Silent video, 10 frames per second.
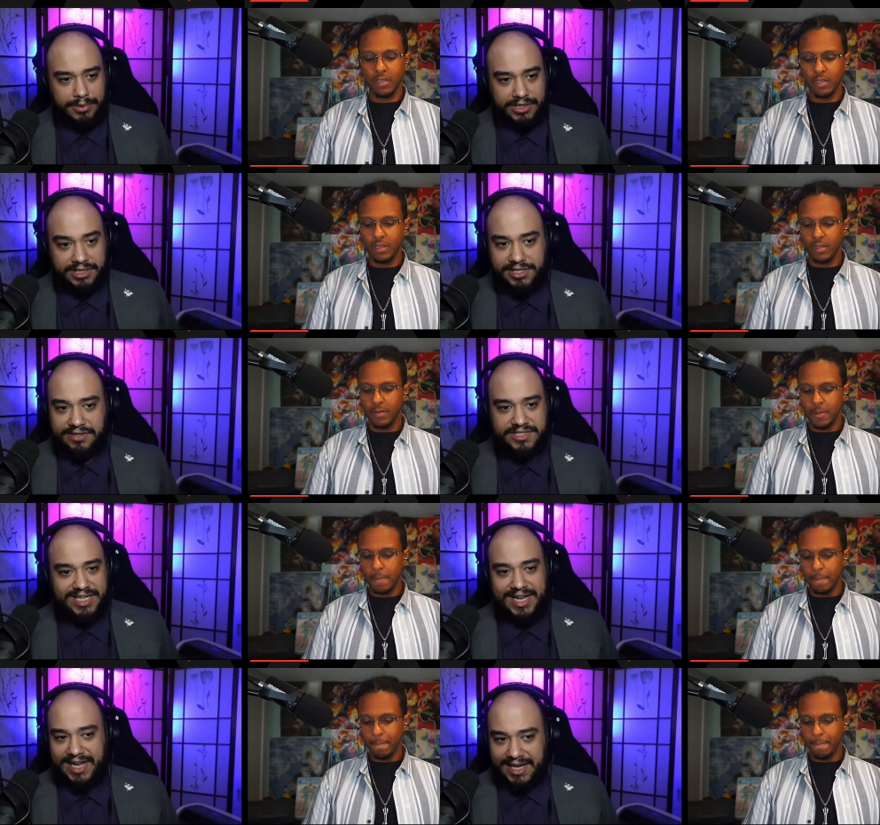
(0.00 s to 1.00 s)
Speaker 1: But this gives
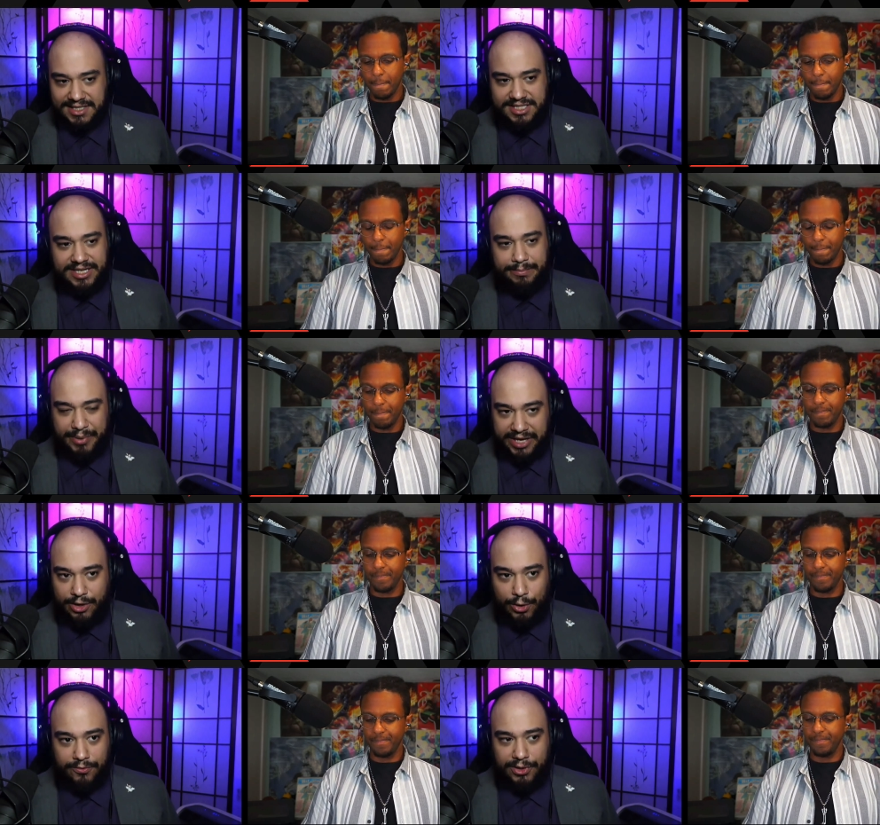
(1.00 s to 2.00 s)
an instant
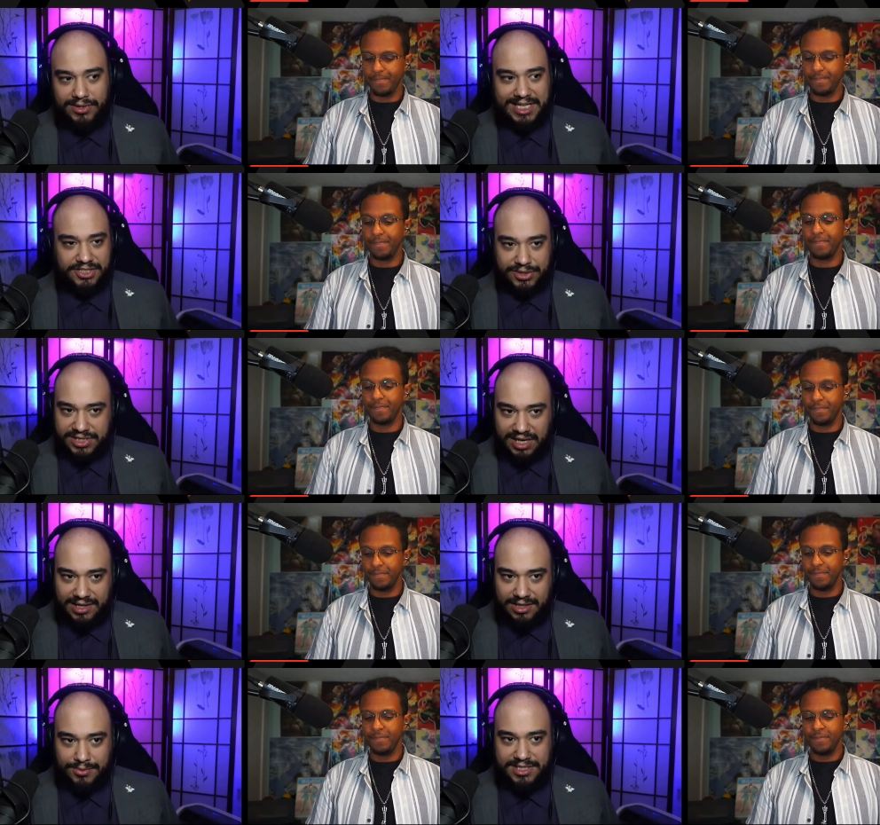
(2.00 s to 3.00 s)
pick over that
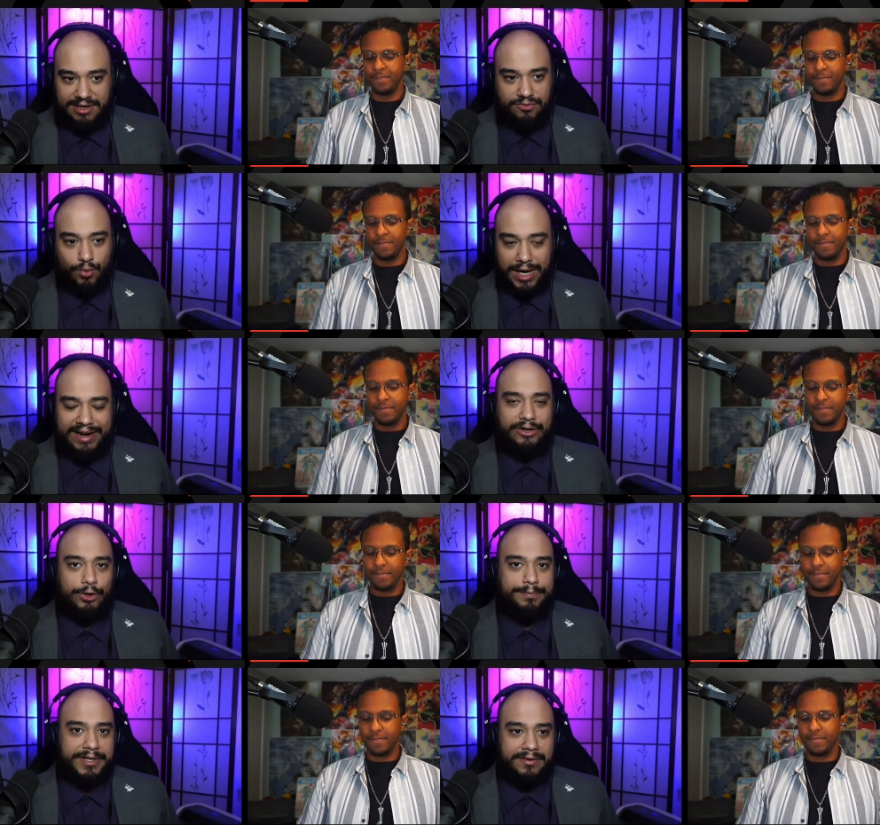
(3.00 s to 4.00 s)
Tristana was left wide
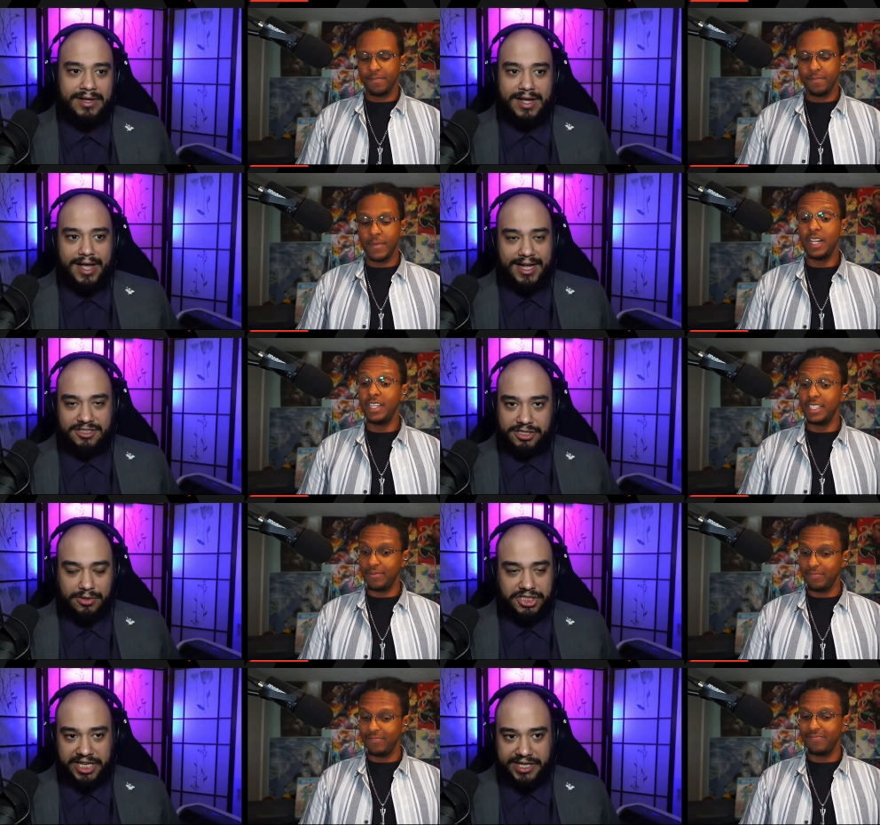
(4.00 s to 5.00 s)
open. And
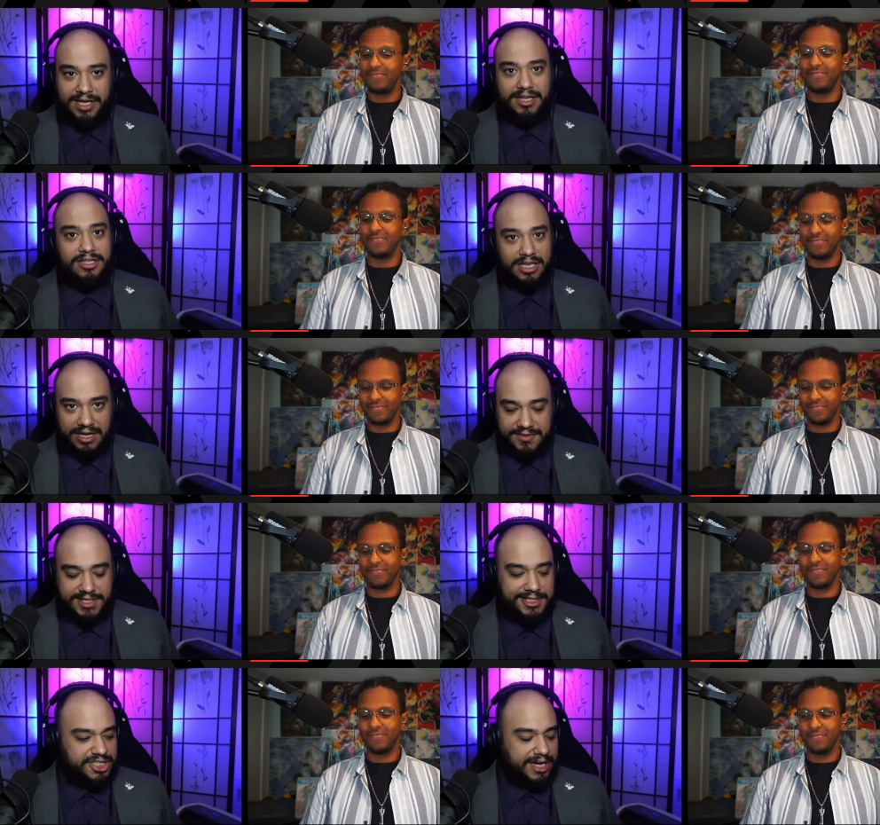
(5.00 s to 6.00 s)
Shochi
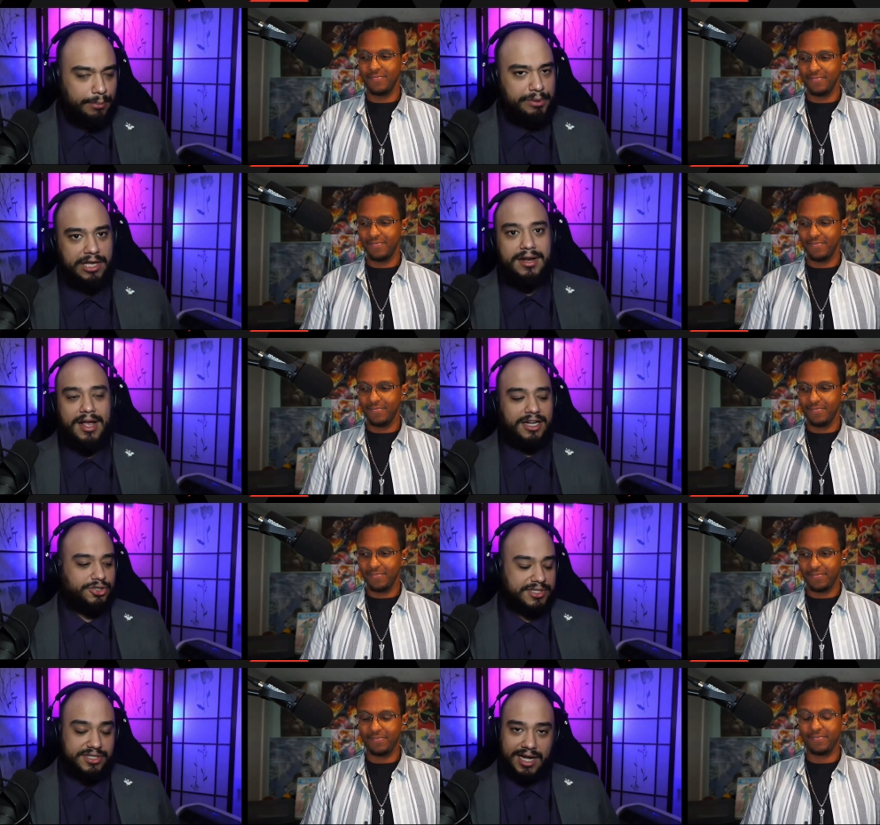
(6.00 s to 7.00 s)
loves this champion.
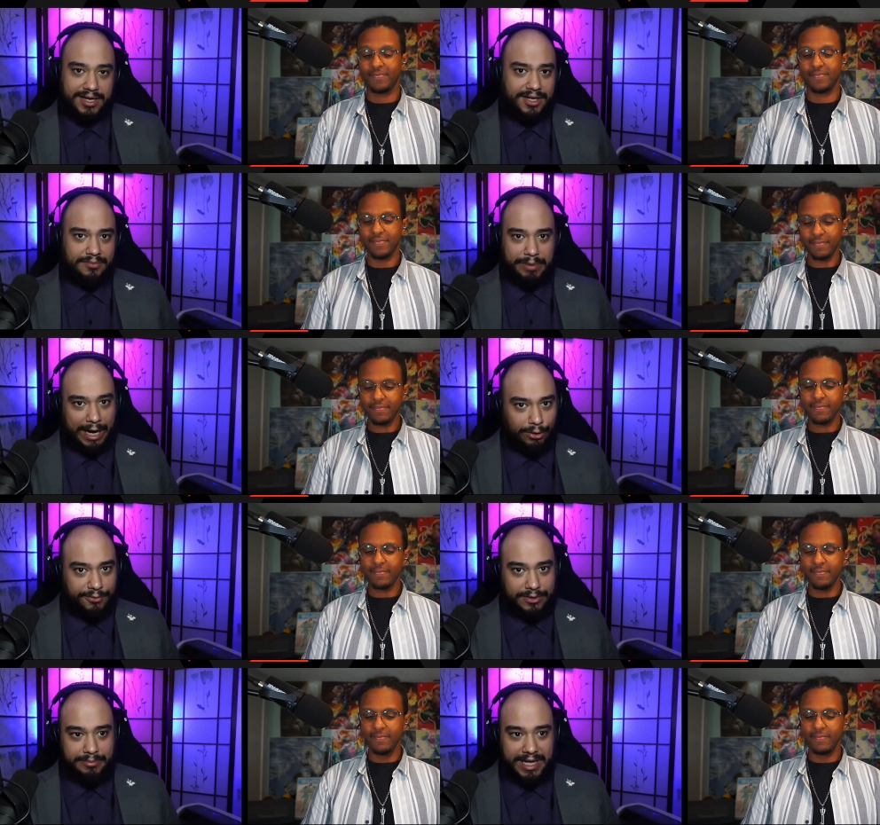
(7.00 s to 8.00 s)
Tristana,
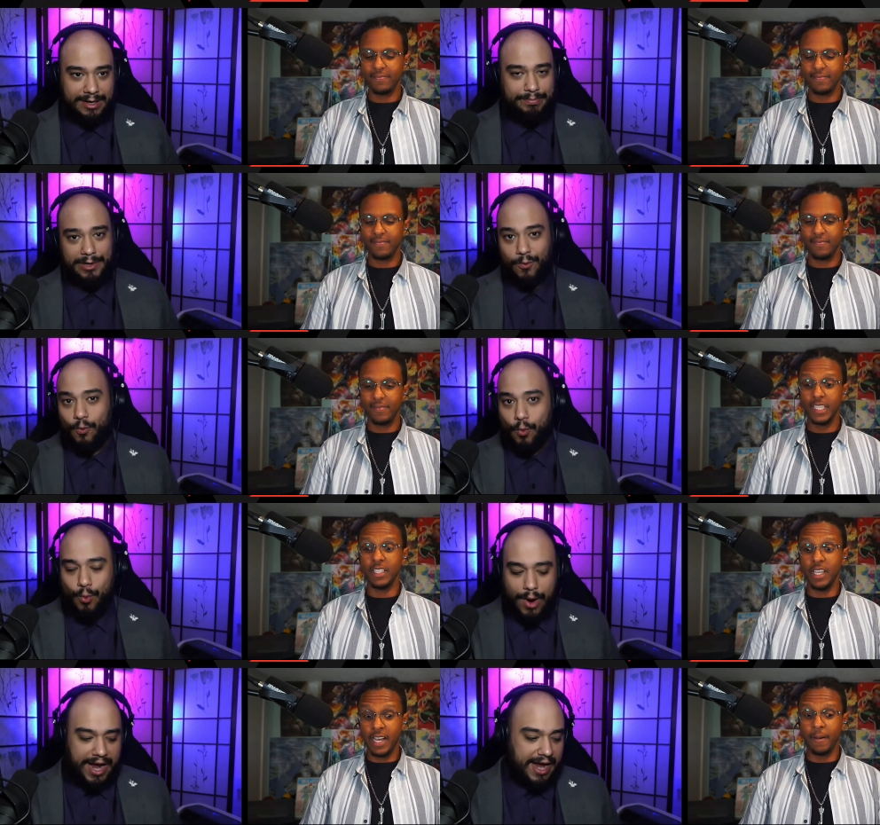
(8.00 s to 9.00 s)
powerful in the meta, but
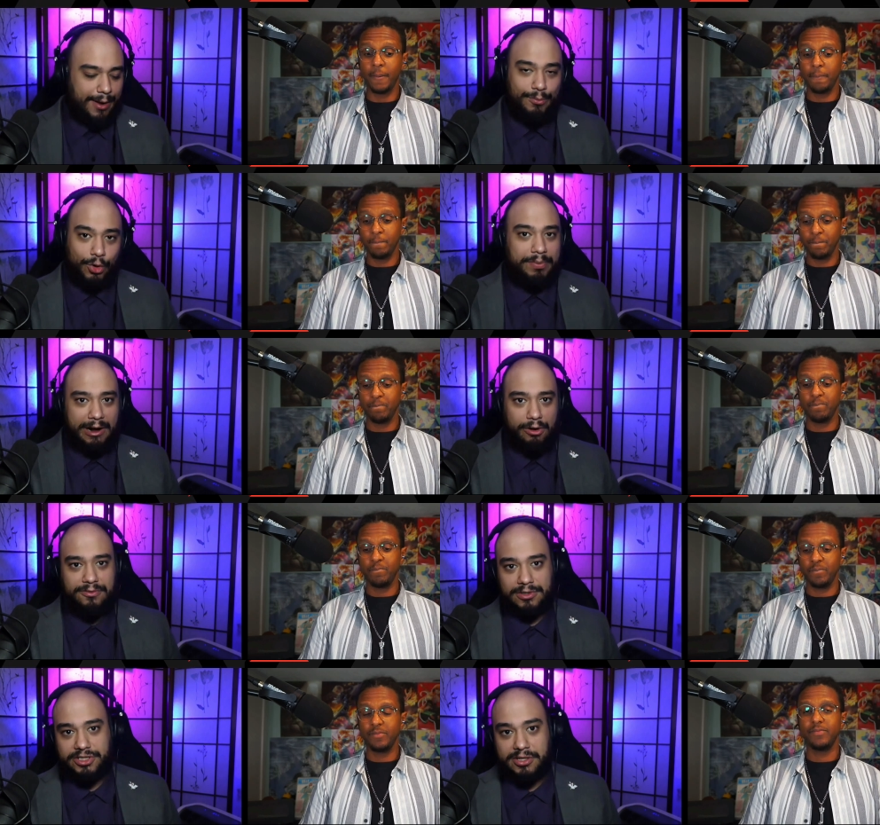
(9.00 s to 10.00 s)
yeah. way more
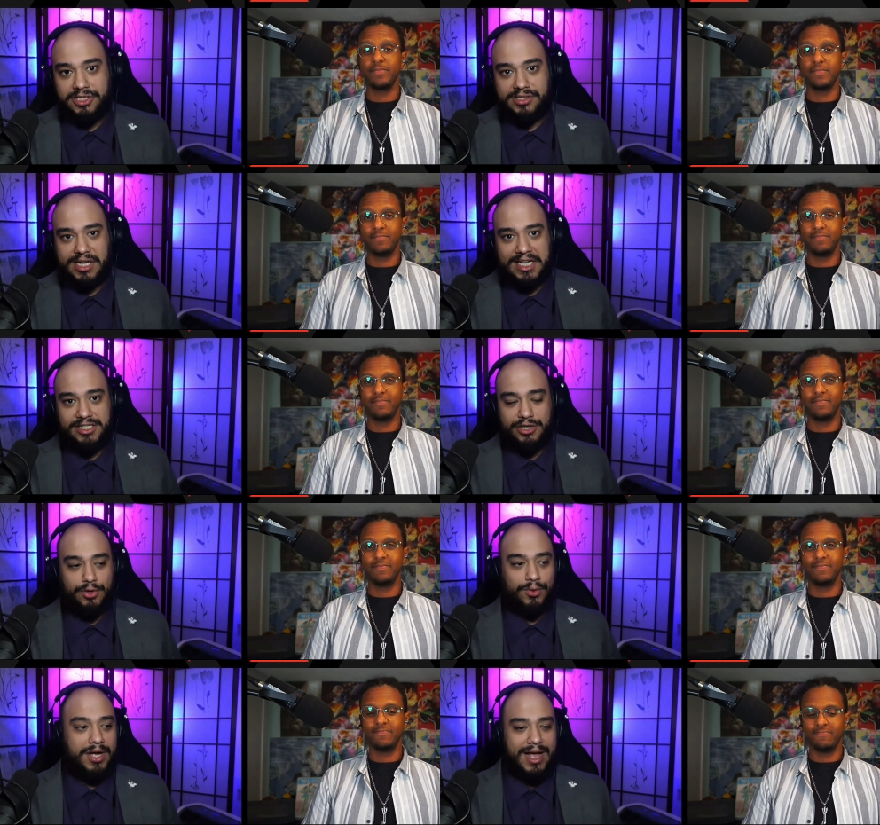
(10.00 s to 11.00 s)
powerful in Shochi's hands,
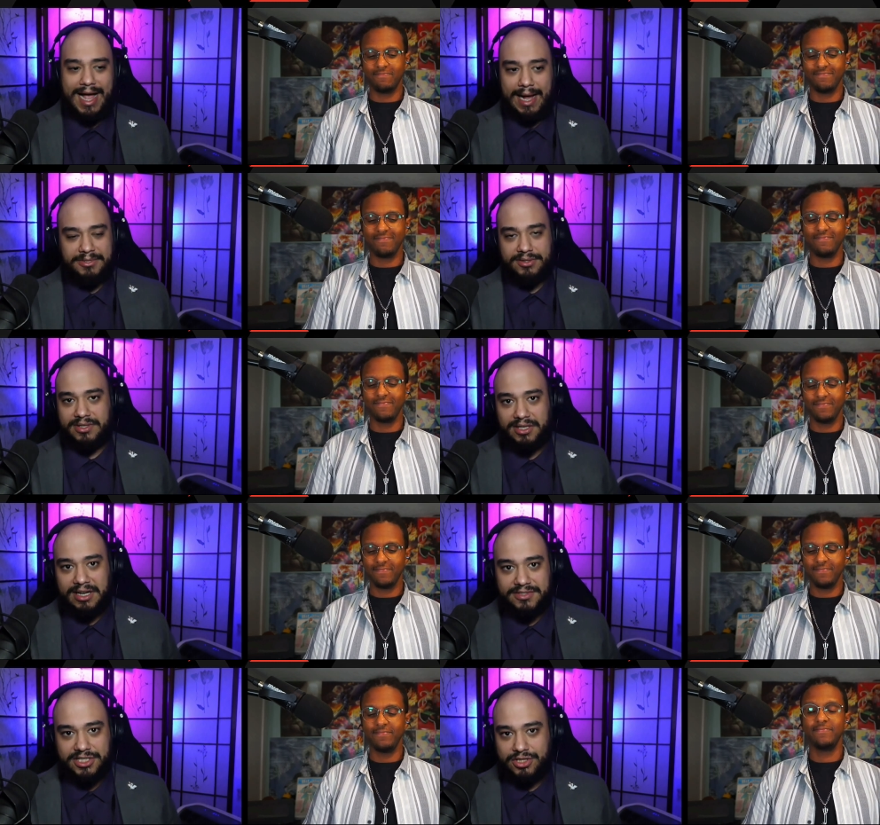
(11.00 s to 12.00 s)
who absolutely
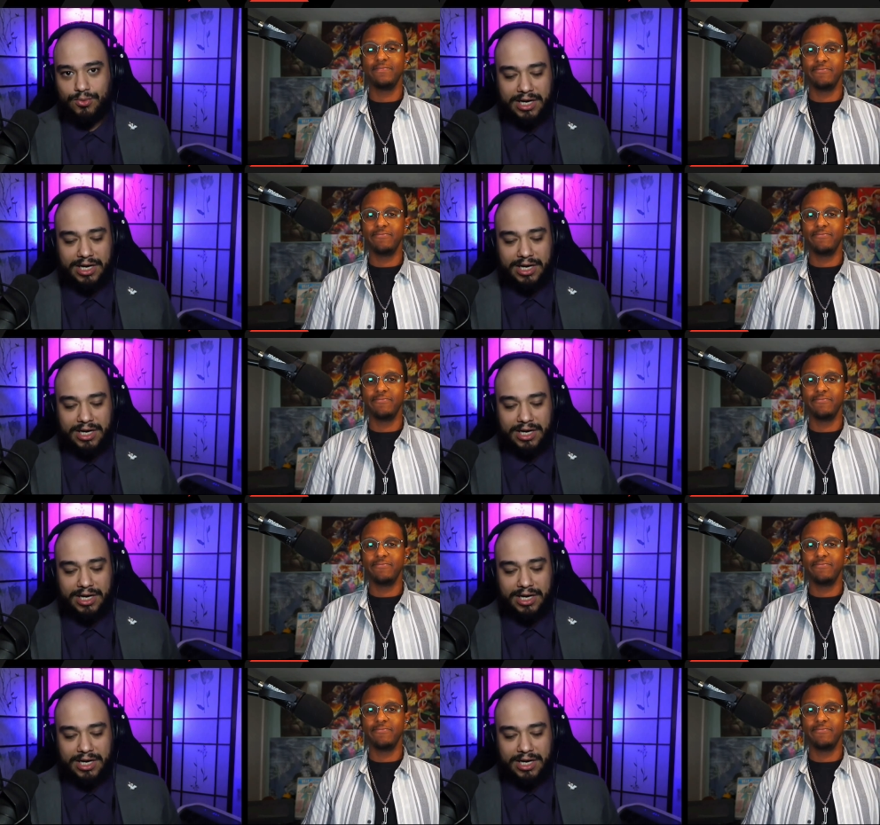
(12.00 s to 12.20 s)
loves to just